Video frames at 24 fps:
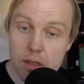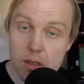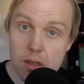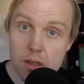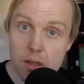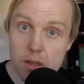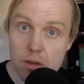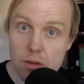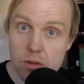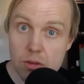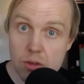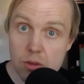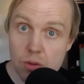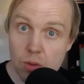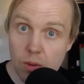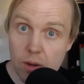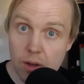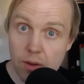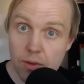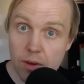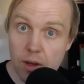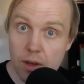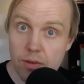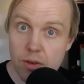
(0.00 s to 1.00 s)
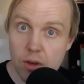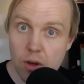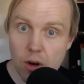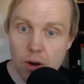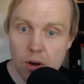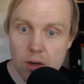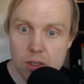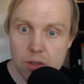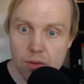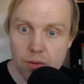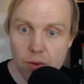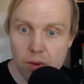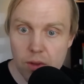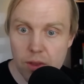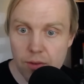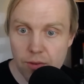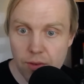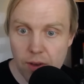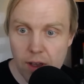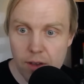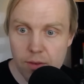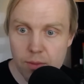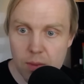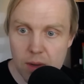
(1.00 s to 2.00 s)
to use 25 cards for the
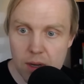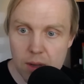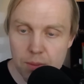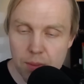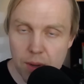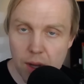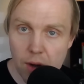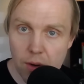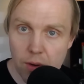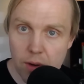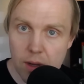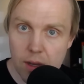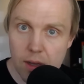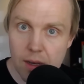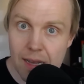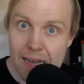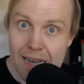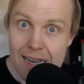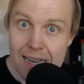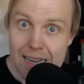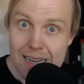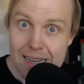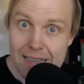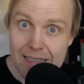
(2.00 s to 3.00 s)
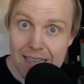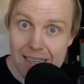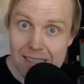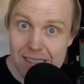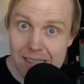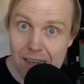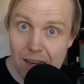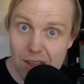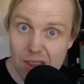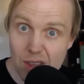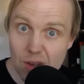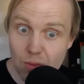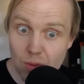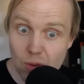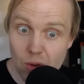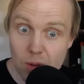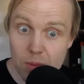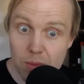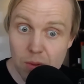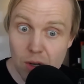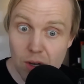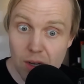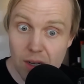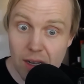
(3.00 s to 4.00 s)
5-minute period. That's not in the
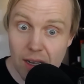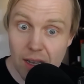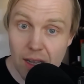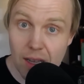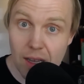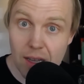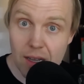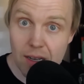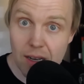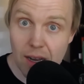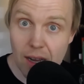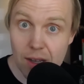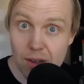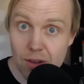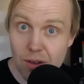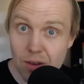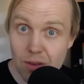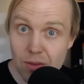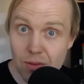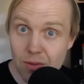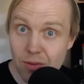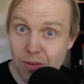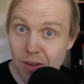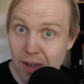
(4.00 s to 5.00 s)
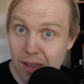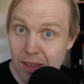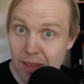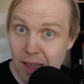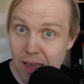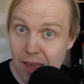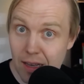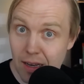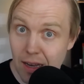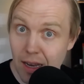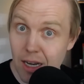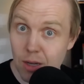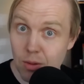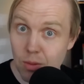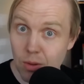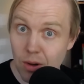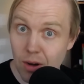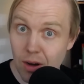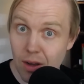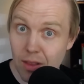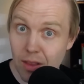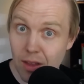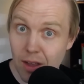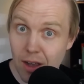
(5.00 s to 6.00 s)
rulebook, and I couldn't find that
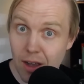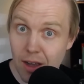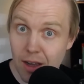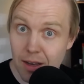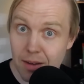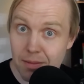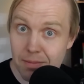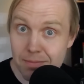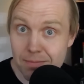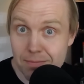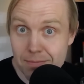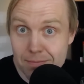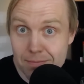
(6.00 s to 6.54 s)
anywhere online.